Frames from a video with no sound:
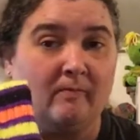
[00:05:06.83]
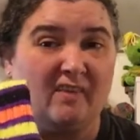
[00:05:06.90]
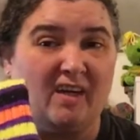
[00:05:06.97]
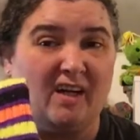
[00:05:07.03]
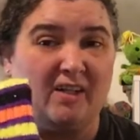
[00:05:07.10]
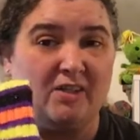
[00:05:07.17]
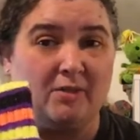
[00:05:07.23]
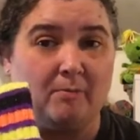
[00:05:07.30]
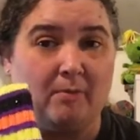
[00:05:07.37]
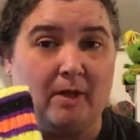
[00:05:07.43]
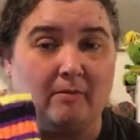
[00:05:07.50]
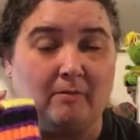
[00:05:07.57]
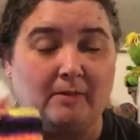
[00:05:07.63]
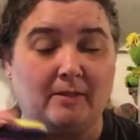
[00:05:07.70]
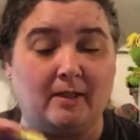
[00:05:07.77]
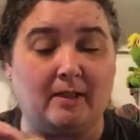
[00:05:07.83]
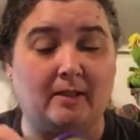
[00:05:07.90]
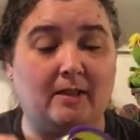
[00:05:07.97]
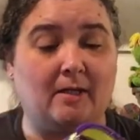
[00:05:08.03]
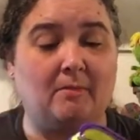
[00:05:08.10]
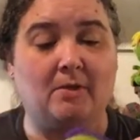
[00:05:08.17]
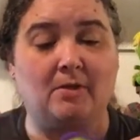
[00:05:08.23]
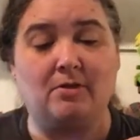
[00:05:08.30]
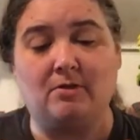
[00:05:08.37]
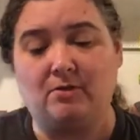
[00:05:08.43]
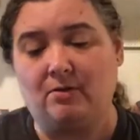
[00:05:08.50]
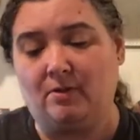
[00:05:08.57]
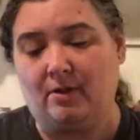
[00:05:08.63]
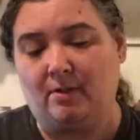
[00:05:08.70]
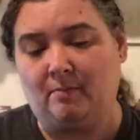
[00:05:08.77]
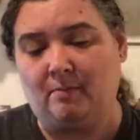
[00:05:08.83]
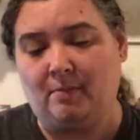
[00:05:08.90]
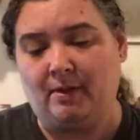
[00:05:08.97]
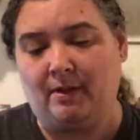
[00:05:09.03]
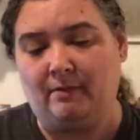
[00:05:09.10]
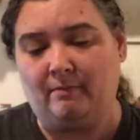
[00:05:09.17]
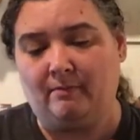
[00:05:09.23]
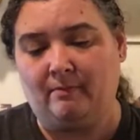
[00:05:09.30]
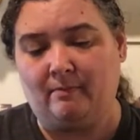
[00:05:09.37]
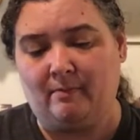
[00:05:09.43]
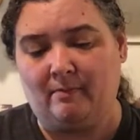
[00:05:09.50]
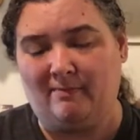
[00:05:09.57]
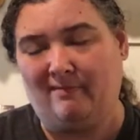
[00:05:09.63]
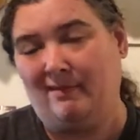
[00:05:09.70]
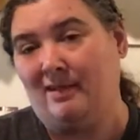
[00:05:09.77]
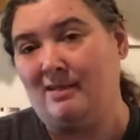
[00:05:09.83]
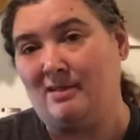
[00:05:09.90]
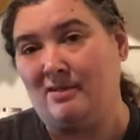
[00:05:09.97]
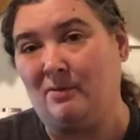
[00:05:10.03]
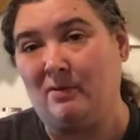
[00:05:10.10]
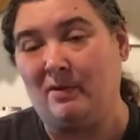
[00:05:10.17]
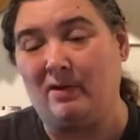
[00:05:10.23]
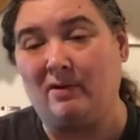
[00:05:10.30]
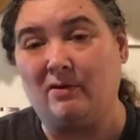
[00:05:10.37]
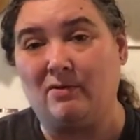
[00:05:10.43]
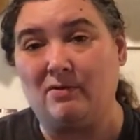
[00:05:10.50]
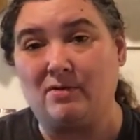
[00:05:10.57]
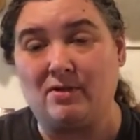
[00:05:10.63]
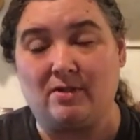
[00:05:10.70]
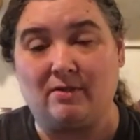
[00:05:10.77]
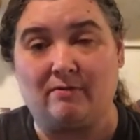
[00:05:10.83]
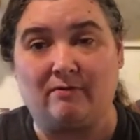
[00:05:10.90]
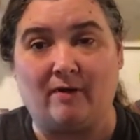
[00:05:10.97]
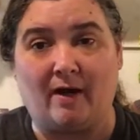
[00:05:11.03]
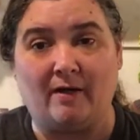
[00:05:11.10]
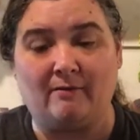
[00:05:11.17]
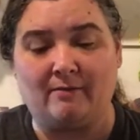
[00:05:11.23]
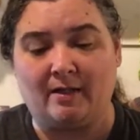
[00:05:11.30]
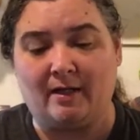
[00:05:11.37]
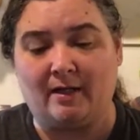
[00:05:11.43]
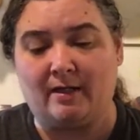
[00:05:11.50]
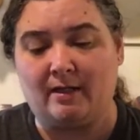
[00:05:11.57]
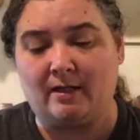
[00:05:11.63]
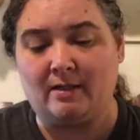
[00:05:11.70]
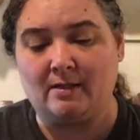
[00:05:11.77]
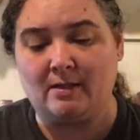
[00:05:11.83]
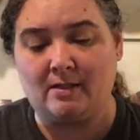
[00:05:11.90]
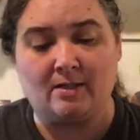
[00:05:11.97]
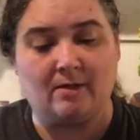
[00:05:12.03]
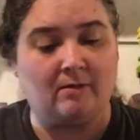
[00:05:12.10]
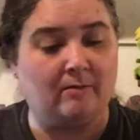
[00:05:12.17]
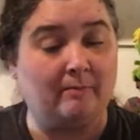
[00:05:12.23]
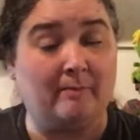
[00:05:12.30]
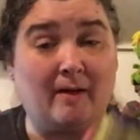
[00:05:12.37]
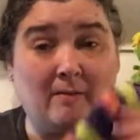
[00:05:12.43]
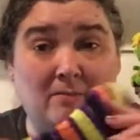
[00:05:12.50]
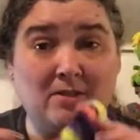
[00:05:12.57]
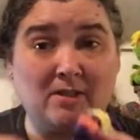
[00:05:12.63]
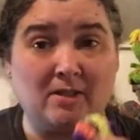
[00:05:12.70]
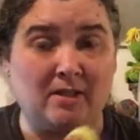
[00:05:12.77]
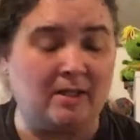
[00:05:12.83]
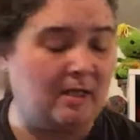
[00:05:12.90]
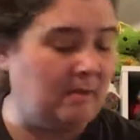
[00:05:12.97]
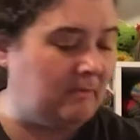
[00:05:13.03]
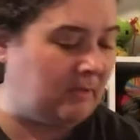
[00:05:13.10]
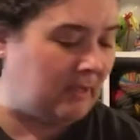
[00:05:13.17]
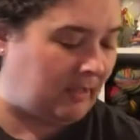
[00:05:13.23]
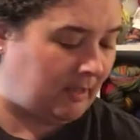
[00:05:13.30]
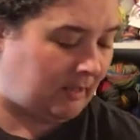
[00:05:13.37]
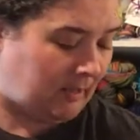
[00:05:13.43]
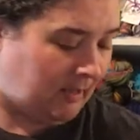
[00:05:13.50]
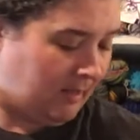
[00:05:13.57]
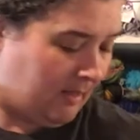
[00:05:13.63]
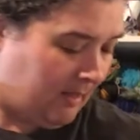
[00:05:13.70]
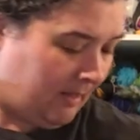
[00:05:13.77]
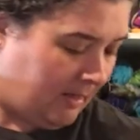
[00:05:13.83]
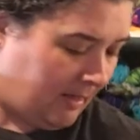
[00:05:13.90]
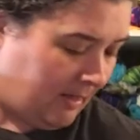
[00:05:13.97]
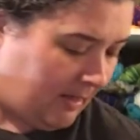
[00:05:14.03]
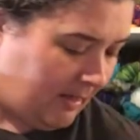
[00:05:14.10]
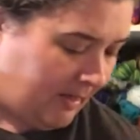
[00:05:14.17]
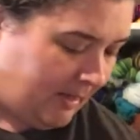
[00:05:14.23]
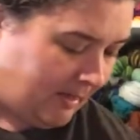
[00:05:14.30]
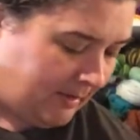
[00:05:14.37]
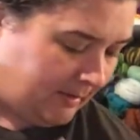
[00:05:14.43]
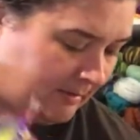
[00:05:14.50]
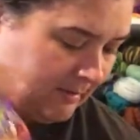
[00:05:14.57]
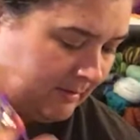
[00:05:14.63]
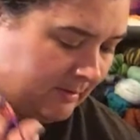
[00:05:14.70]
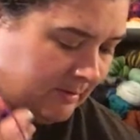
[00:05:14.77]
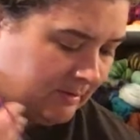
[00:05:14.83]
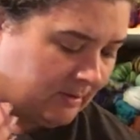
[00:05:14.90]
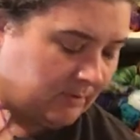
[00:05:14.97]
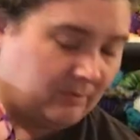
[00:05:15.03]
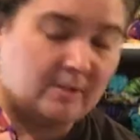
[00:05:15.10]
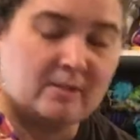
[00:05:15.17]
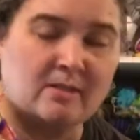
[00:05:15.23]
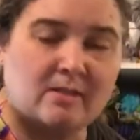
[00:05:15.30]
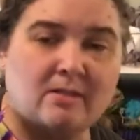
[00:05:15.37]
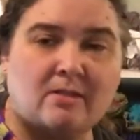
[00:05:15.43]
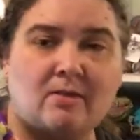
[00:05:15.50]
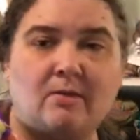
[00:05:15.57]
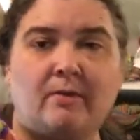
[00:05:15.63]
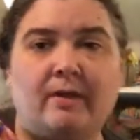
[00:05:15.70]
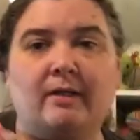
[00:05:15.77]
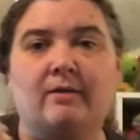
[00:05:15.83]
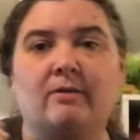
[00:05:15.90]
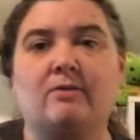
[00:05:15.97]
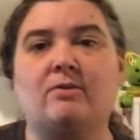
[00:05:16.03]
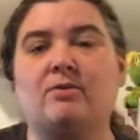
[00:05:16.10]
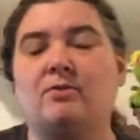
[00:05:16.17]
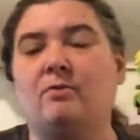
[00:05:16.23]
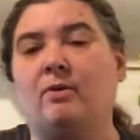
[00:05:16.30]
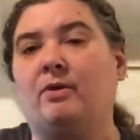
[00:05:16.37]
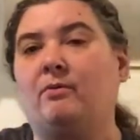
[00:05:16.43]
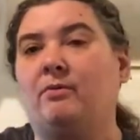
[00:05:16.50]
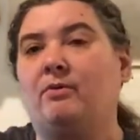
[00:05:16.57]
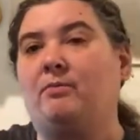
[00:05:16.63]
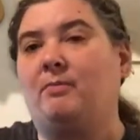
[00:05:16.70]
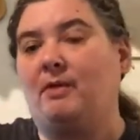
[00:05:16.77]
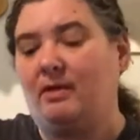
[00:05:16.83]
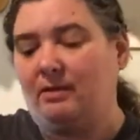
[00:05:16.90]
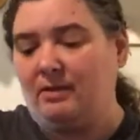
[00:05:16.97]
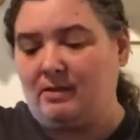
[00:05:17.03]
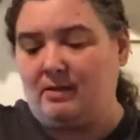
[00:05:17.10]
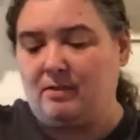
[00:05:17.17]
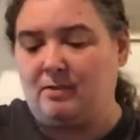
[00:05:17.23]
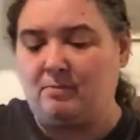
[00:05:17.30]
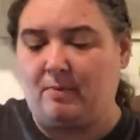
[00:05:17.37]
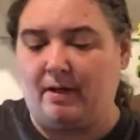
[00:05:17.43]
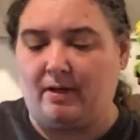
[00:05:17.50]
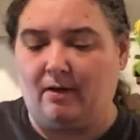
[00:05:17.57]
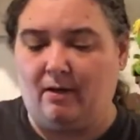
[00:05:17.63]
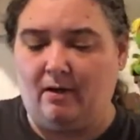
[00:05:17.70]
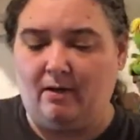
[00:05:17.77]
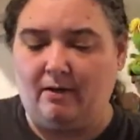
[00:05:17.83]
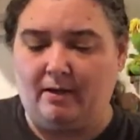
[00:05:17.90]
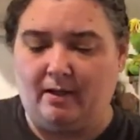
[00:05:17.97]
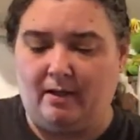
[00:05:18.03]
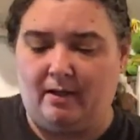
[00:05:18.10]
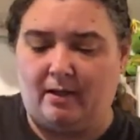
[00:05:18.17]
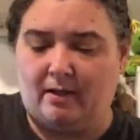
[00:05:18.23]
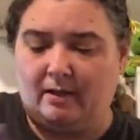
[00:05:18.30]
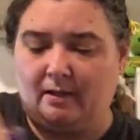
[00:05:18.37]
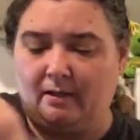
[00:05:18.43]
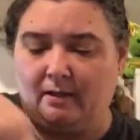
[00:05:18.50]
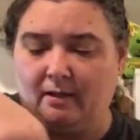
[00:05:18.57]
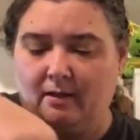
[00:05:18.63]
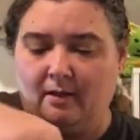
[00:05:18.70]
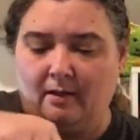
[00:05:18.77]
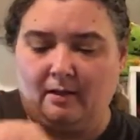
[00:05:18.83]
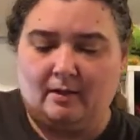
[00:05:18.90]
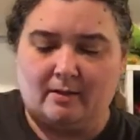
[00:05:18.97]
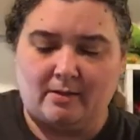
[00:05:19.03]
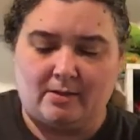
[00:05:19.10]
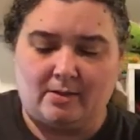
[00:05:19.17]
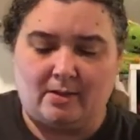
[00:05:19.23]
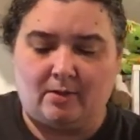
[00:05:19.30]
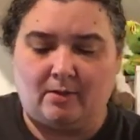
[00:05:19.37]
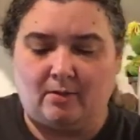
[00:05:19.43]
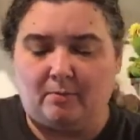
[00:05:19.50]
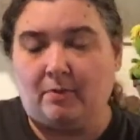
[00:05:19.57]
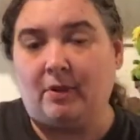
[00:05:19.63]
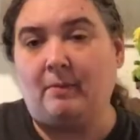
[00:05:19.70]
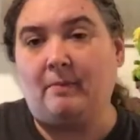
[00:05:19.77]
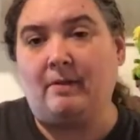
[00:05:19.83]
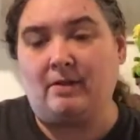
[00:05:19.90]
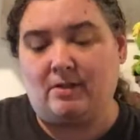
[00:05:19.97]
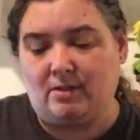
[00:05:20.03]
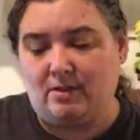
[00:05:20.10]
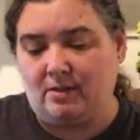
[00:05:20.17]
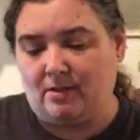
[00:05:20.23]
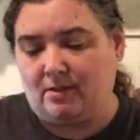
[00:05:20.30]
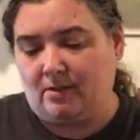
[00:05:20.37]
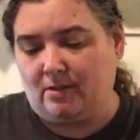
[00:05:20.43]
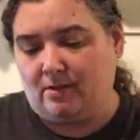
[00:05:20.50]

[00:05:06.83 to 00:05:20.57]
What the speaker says: I should probably take a tape measure to it, but it's still we're close to the 5 that I need. So I'm just gonna keep knitting. And so this is going to work with me. This is my car knitting. So pretty much this